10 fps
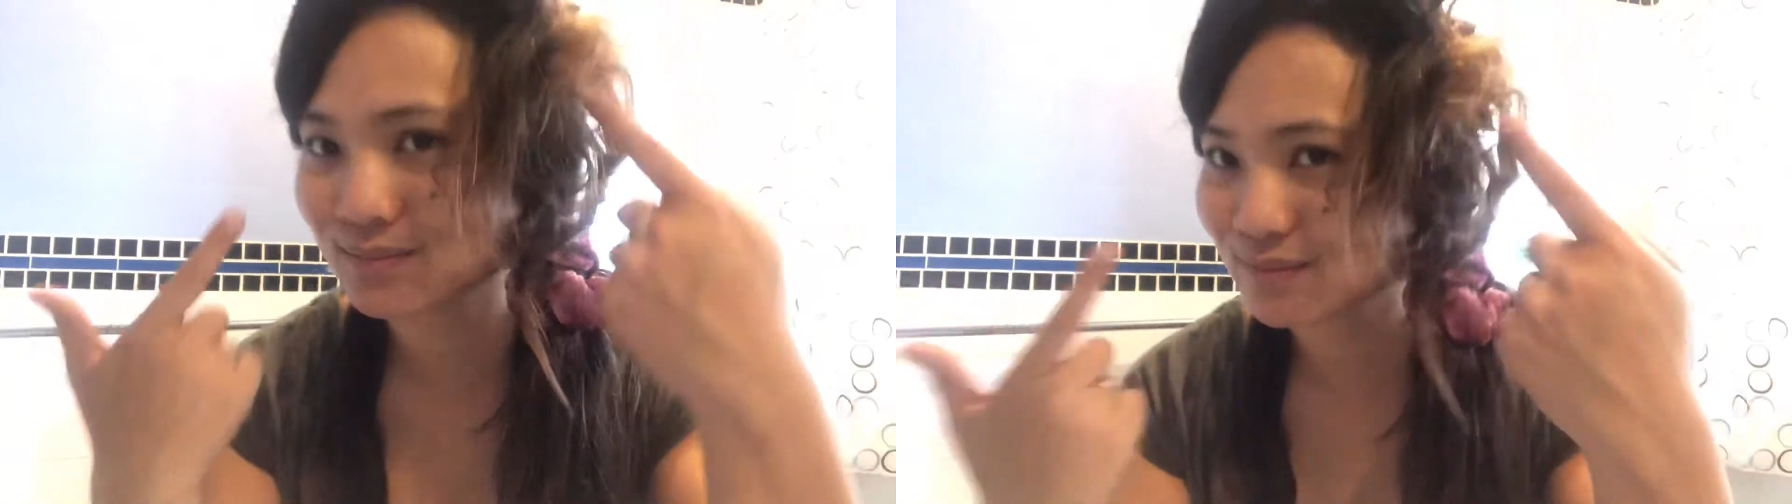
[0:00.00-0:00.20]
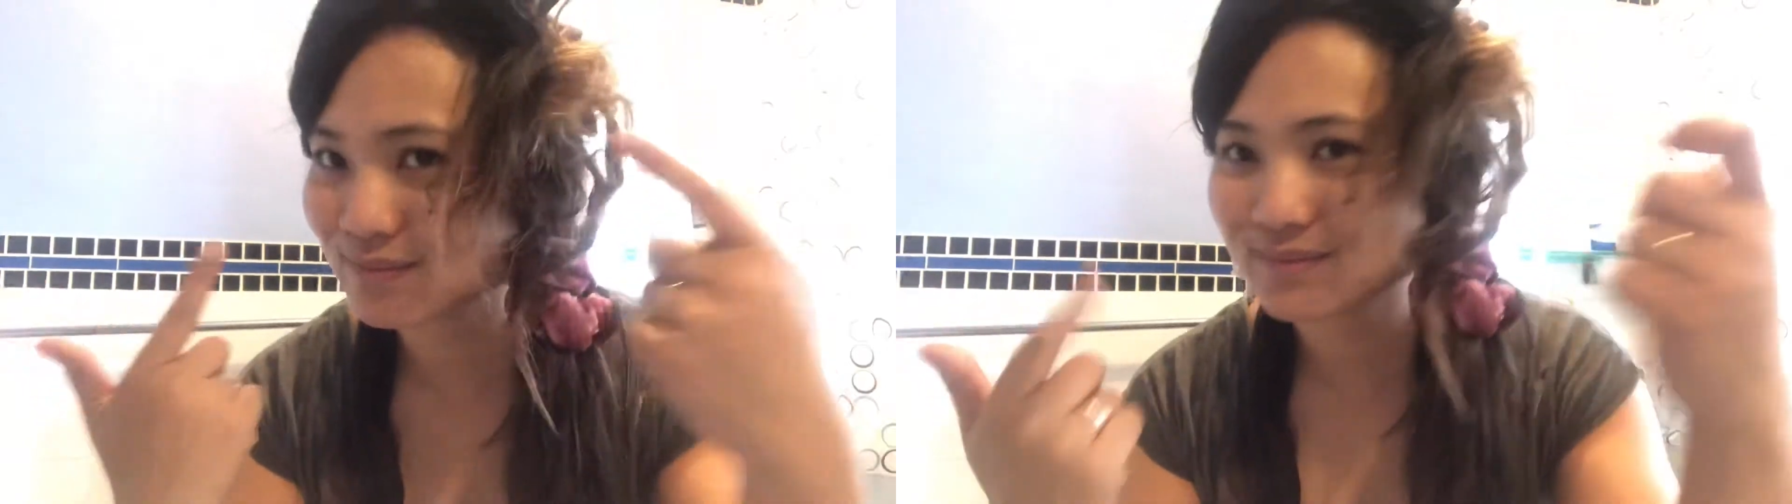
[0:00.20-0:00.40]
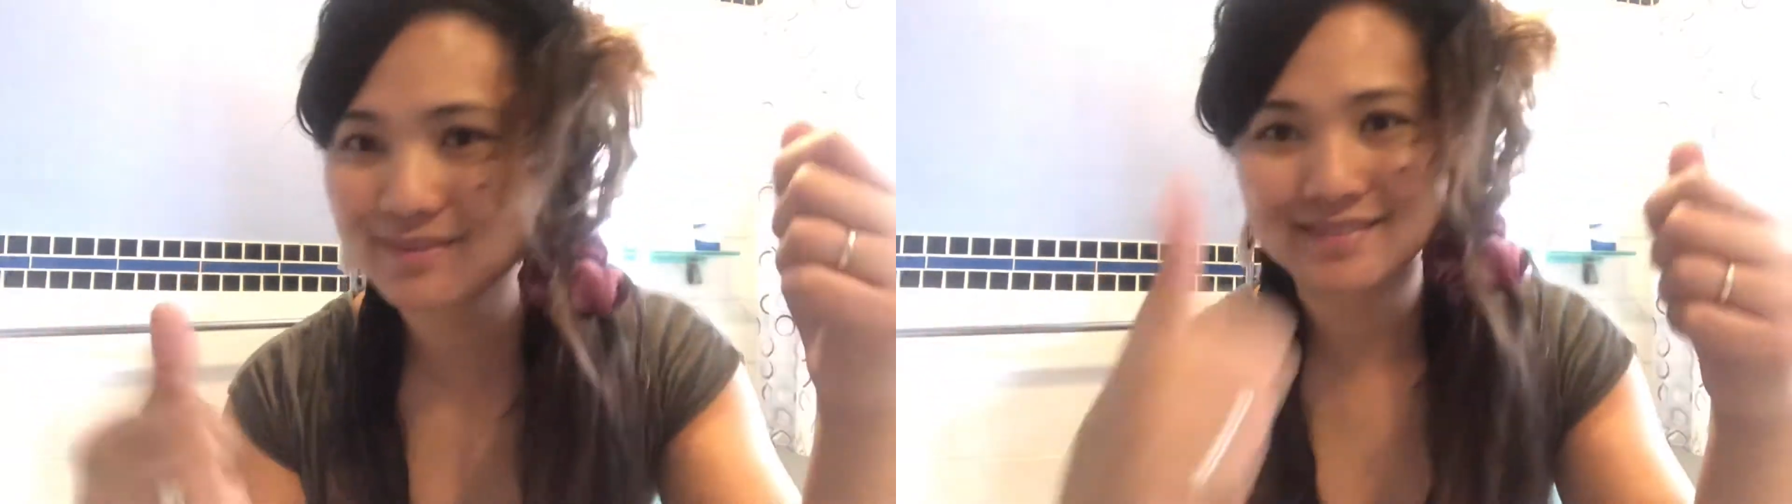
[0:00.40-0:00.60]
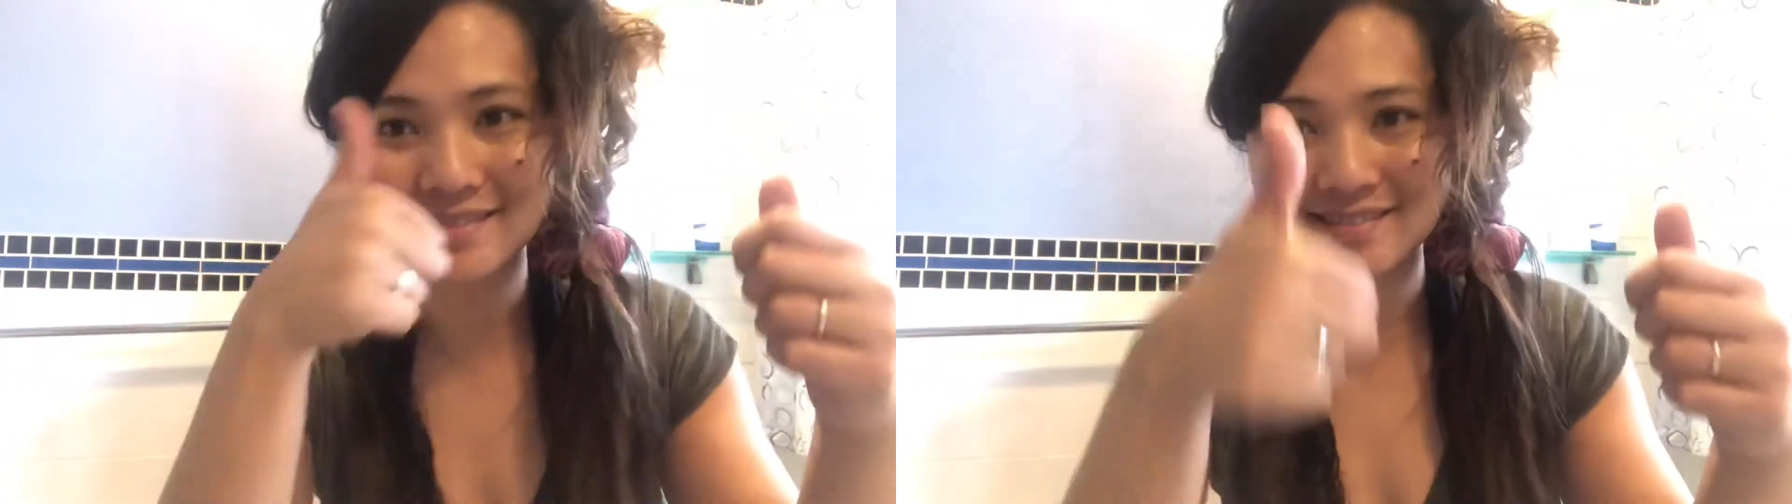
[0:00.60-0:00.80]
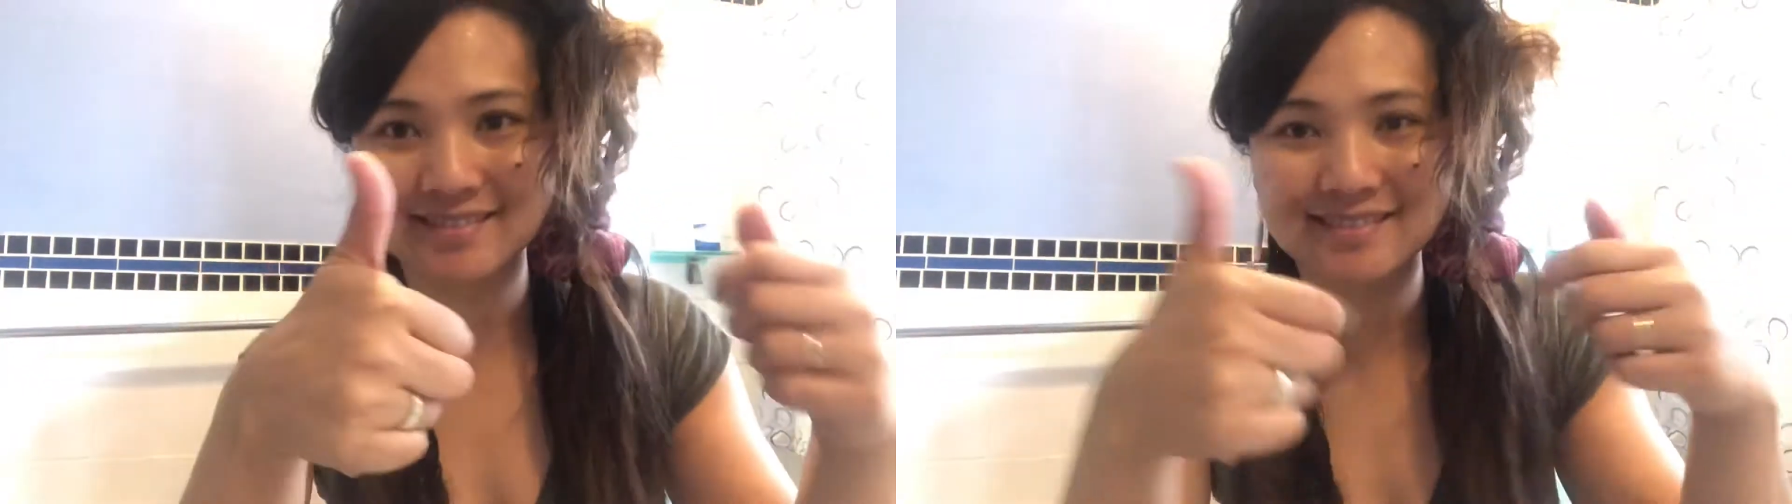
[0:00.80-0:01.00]
and you're
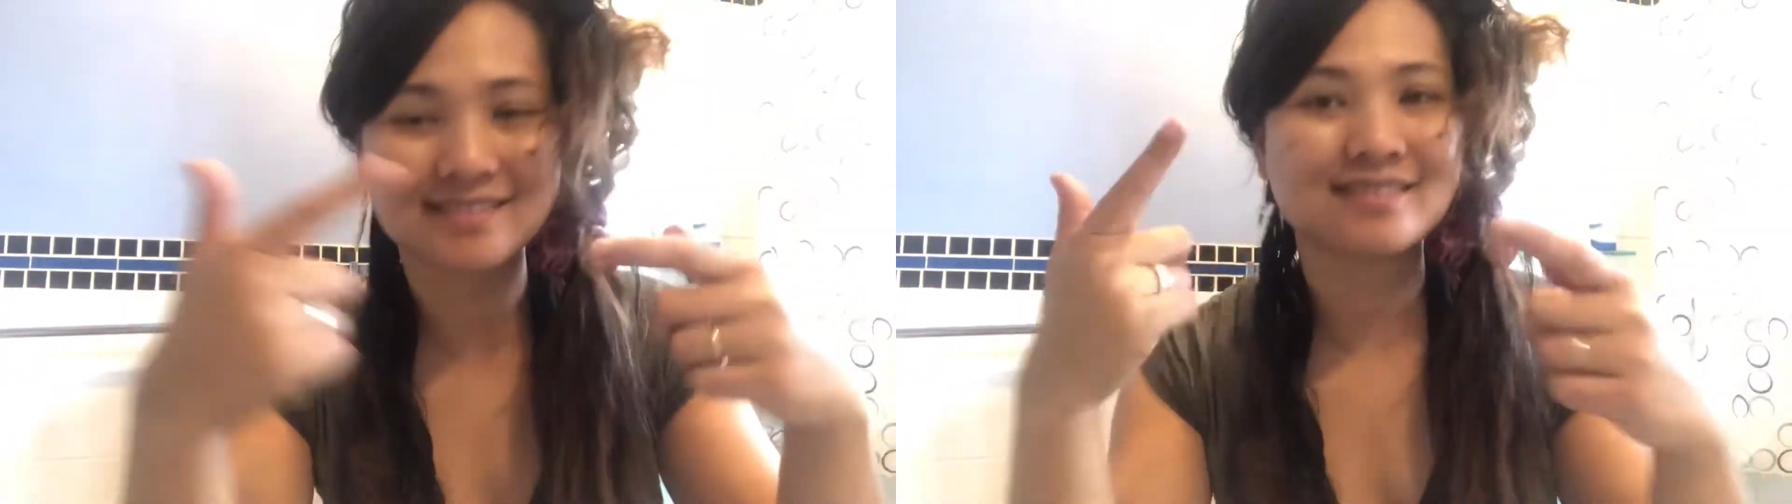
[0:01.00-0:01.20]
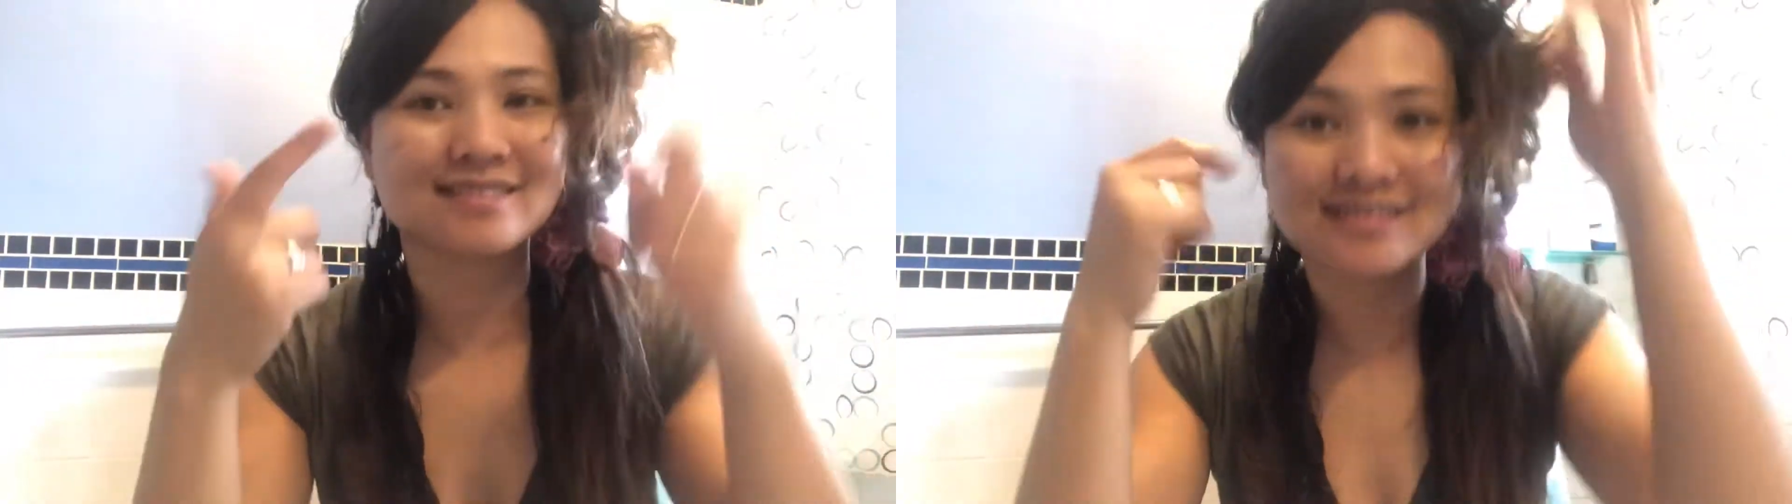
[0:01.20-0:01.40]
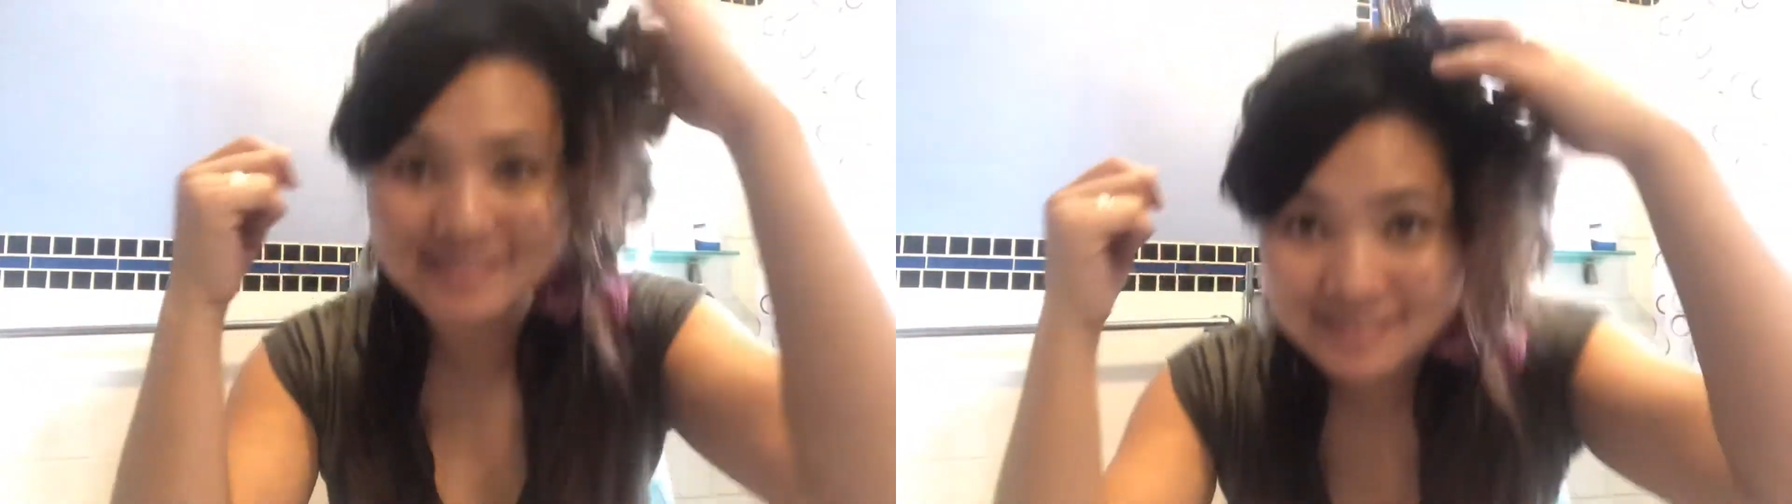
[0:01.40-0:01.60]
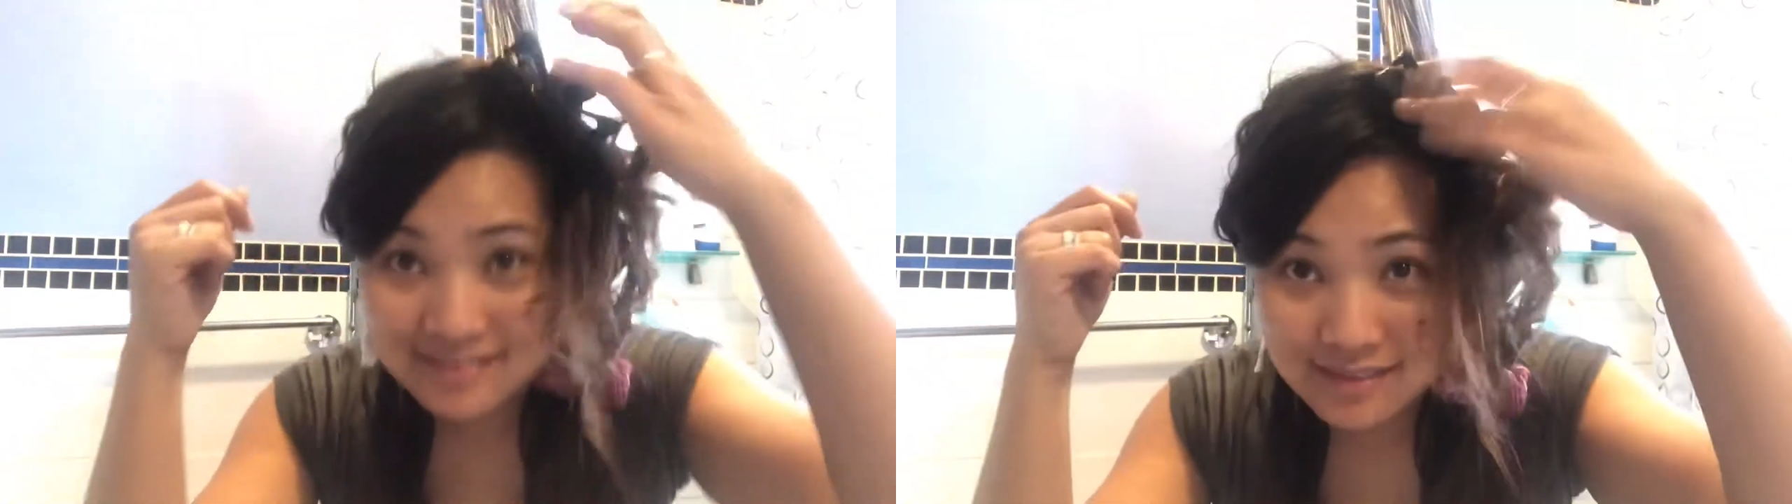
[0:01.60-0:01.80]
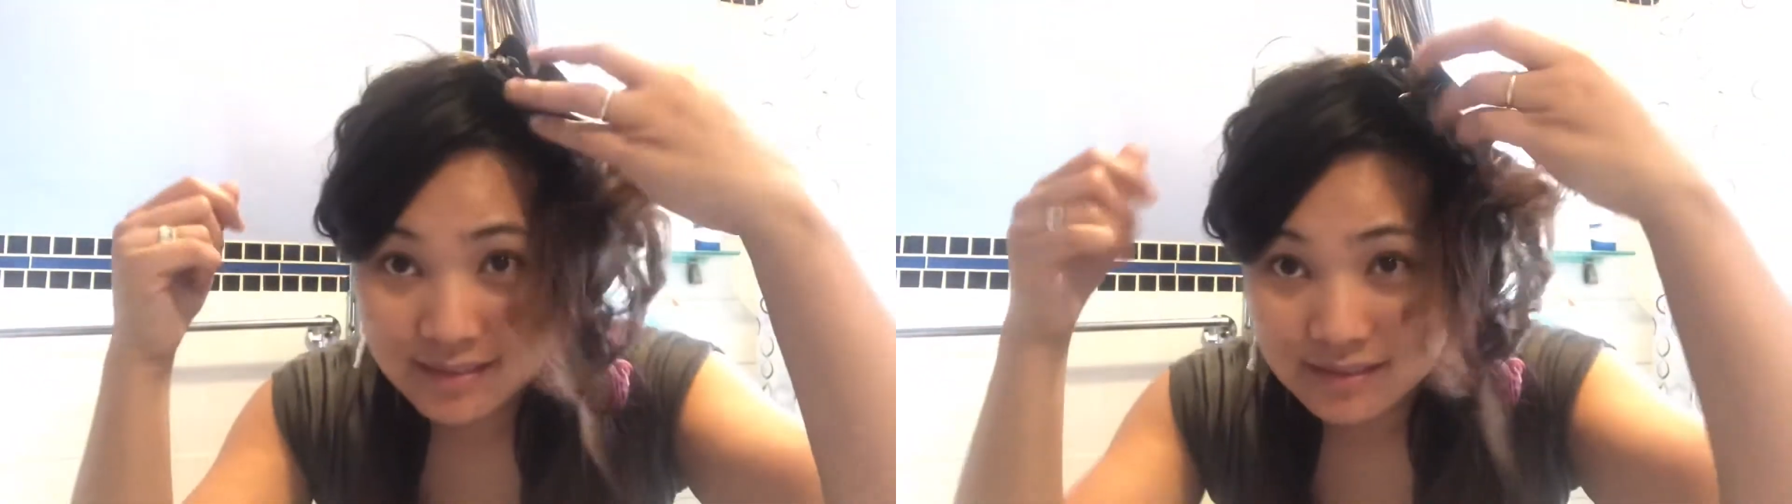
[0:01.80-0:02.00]
good. Continue